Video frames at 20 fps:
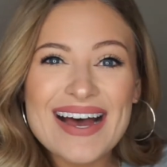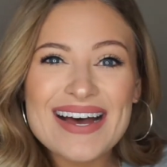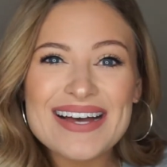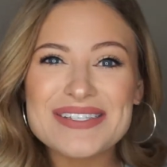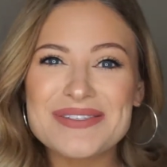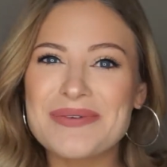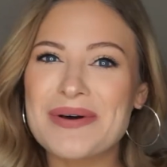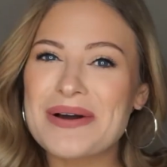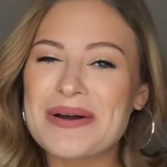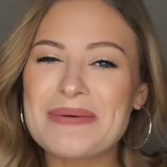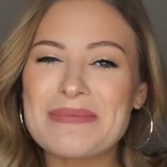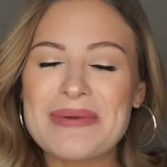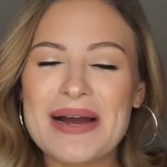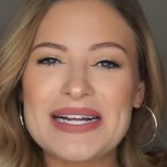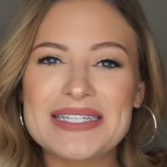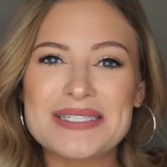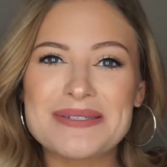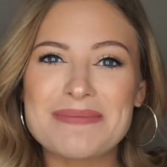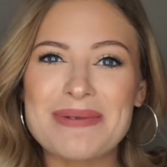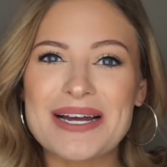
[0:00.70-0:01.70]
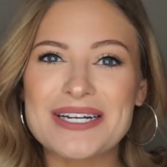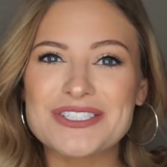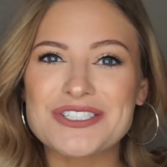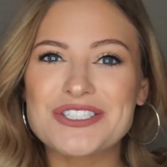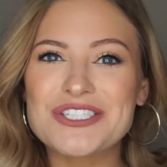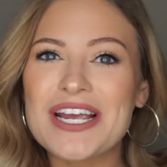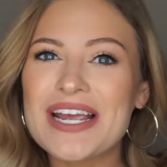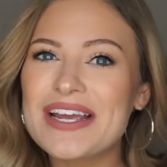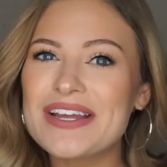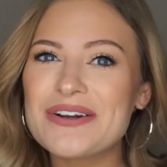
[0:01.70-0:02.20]
guys, welcome back to my
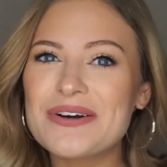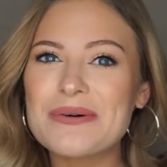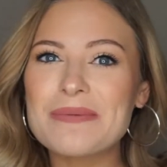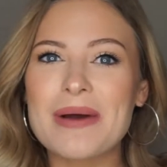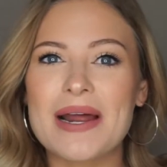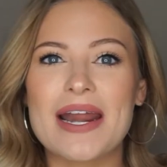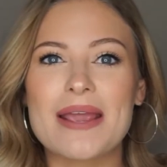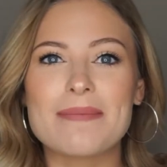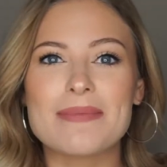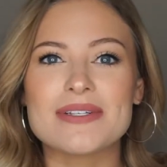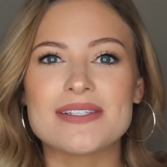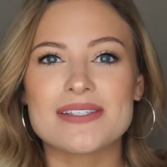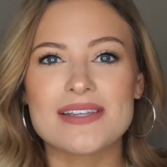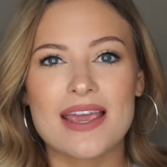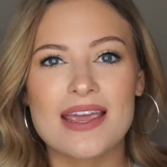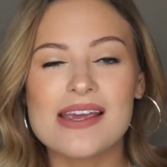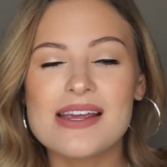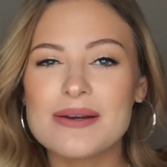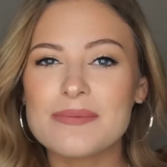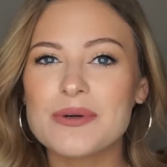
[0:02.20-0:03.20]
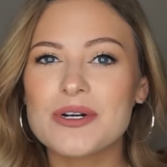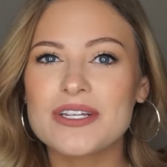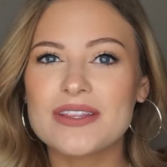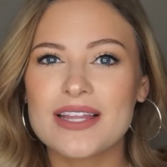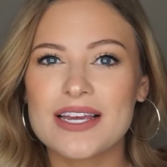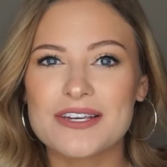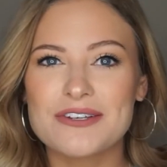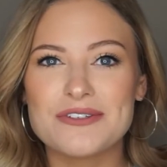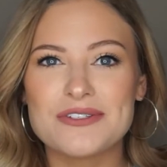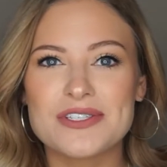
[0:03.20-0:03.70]
channel. My name is Cameron.
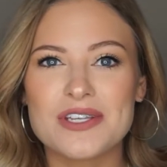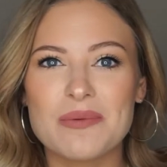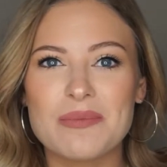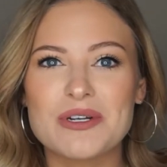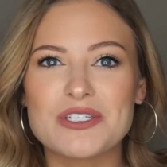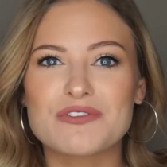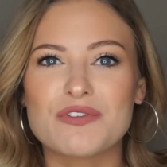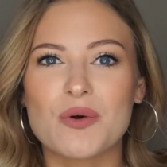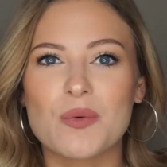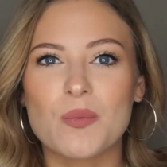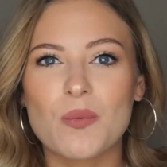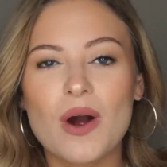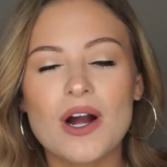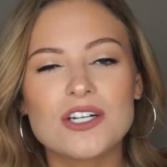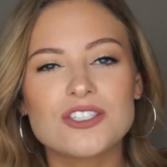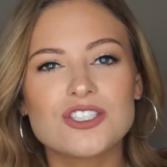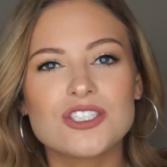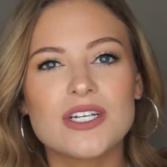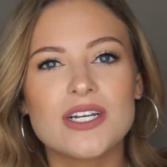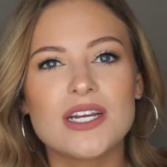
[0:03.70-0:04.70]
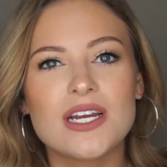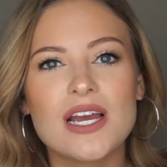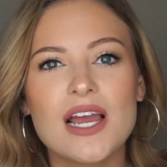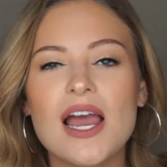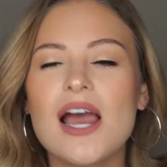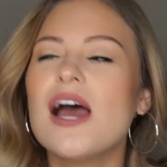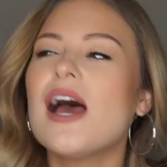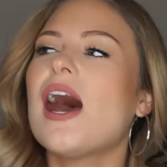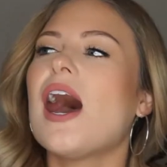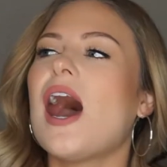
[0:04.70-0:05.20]
Thank you so much for watching.
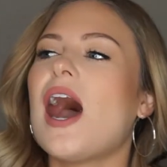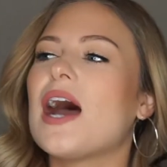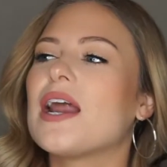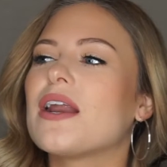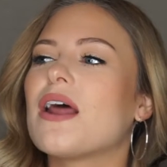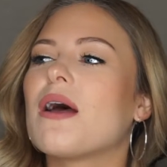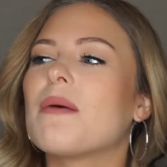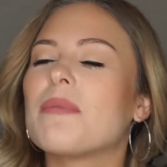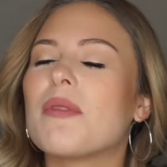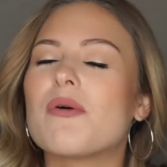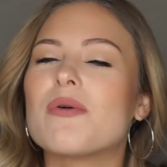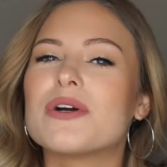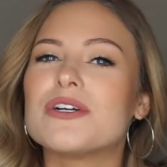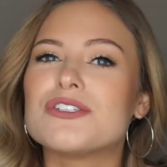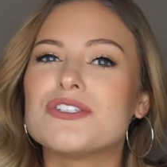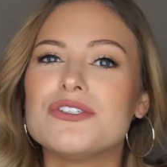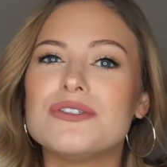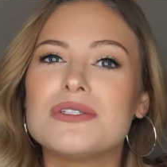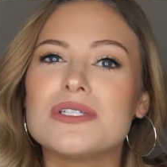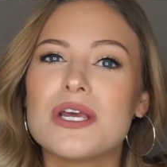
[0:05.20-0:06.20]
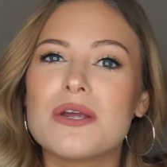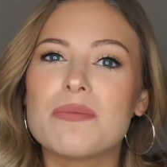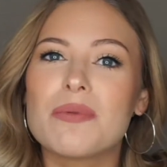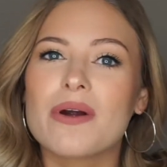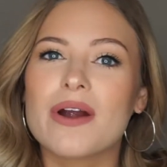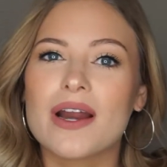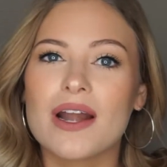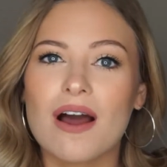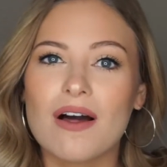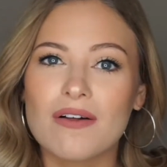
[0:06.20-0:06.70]
I know I'm the worst
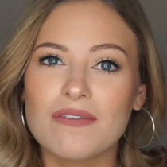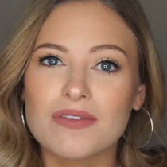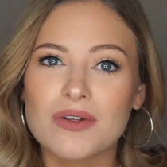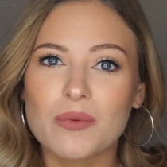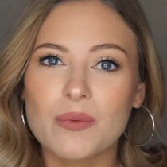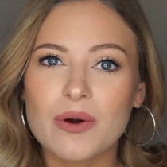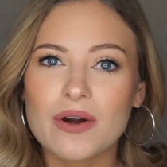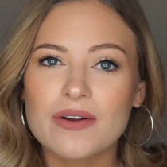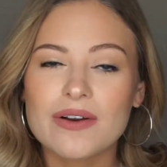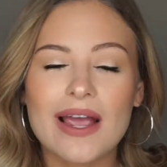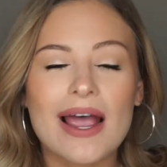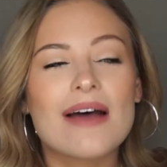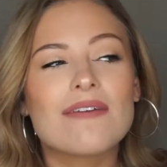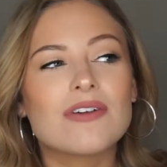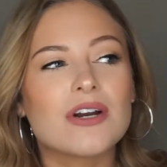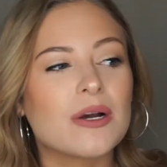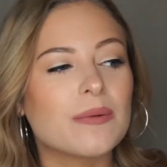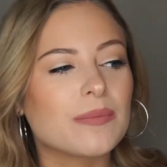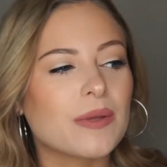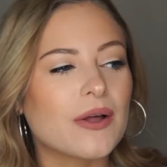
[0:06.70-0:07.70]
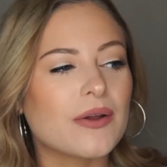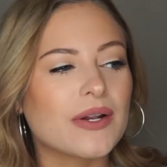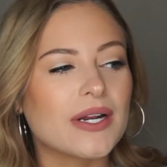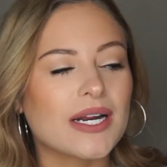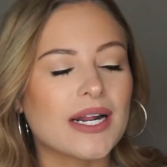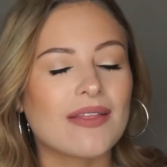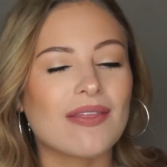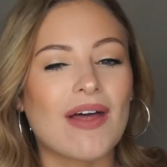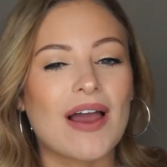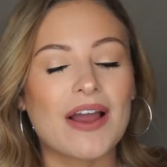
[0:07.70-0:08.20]
YouTuber in all of the world. I haven't
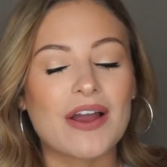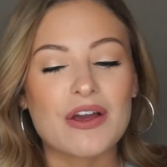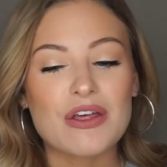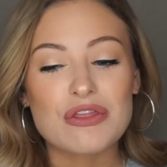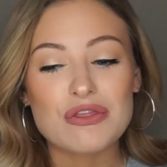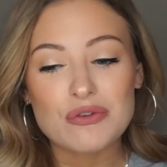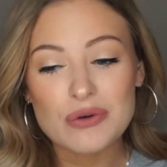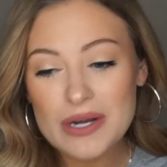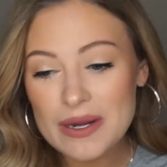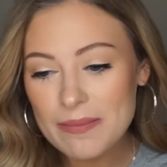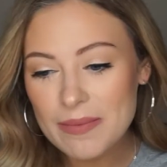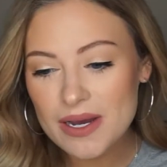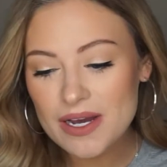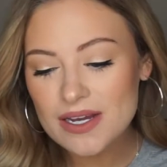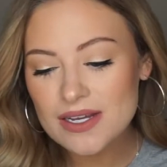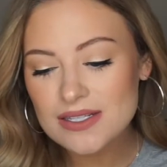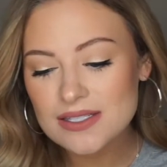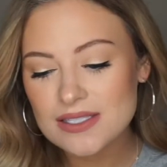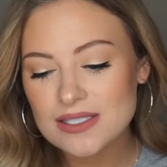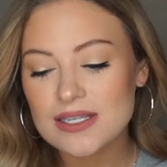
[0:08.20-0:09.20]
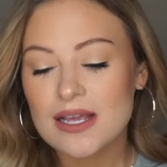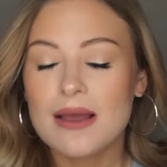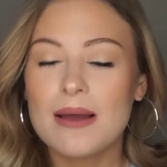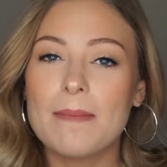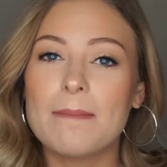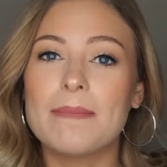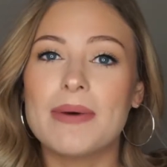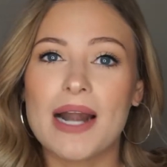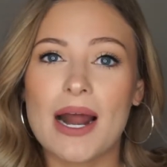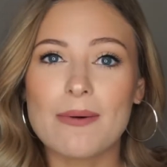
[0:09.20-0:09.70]
uploaded in like 3 months,
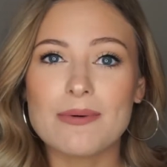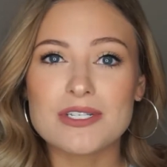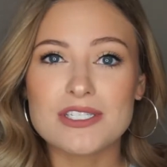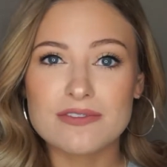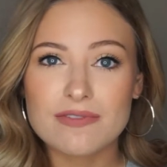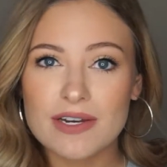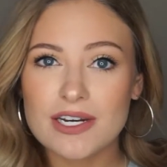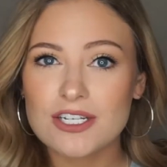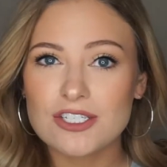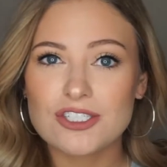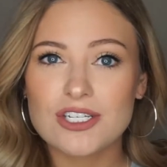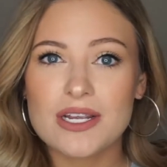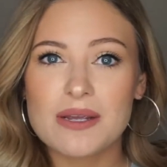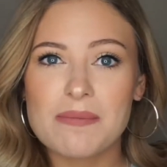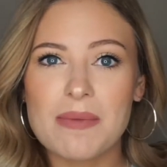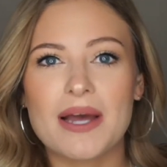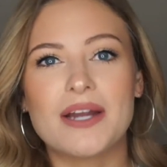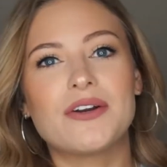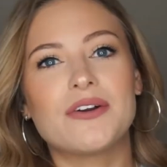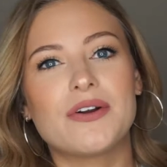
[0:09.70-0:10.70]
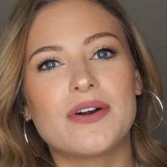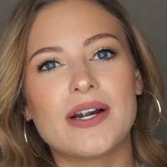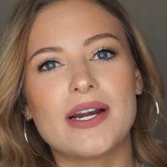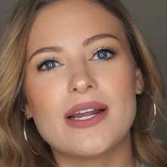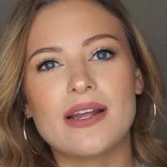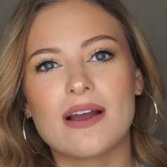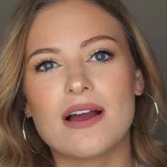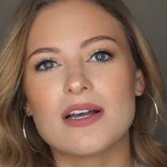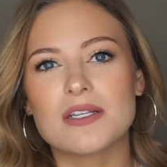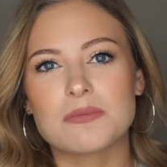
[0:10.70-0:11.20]
but I was finishing my
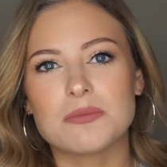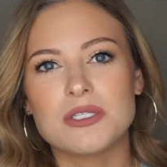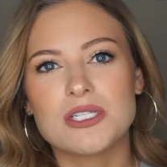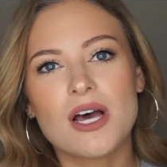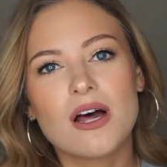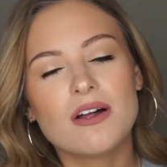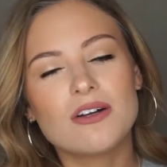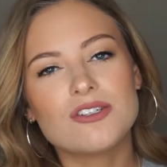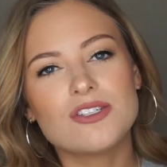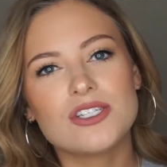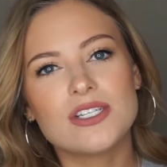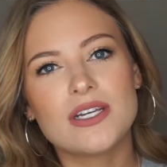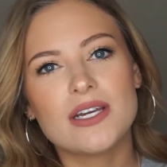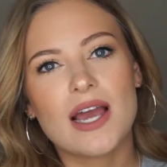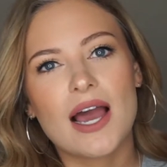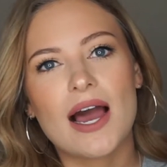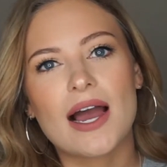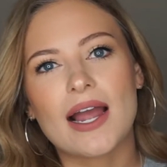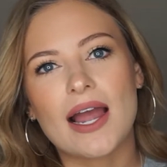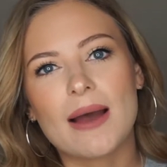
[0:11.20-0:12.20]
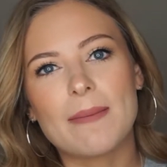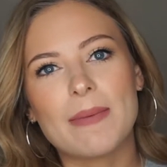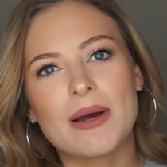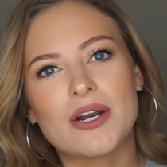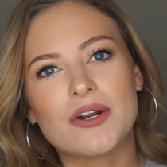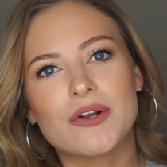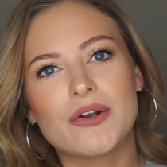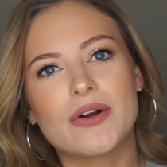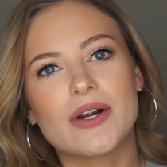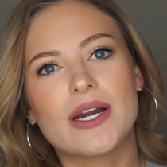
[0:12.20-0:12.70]
degree in cosmetology. I got my
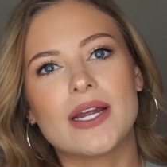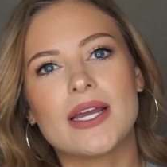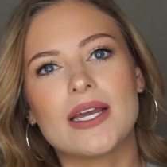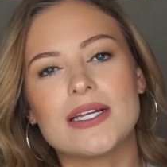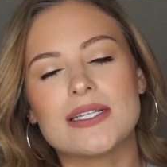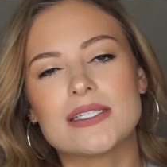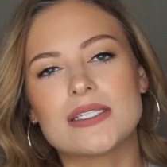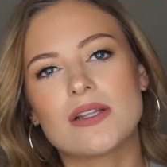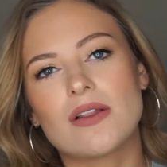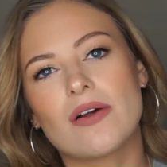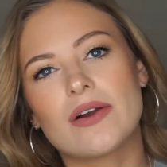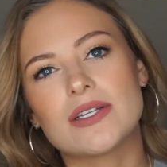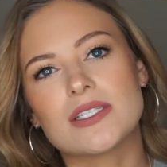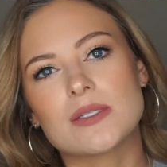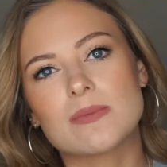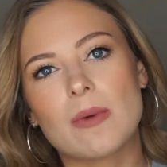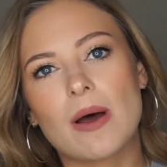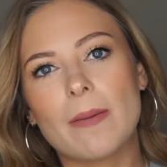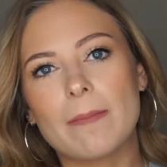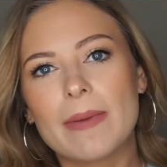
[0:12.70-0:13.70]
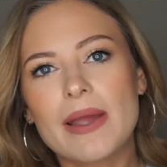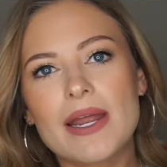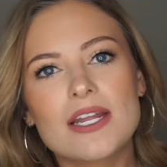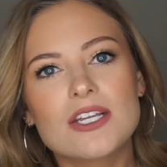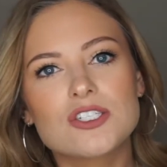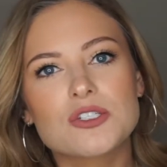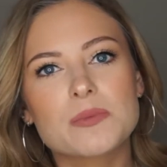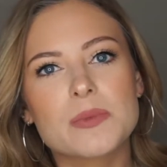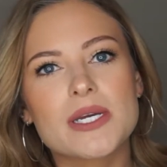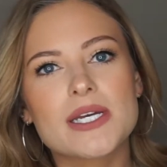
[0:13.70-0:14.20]
degree in salon and spa
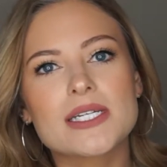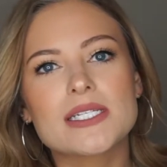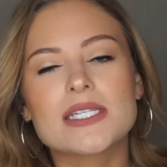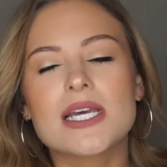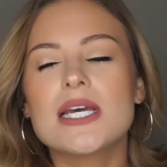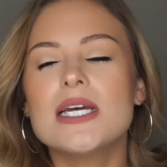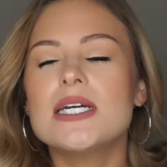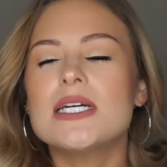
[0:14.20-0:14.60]
management.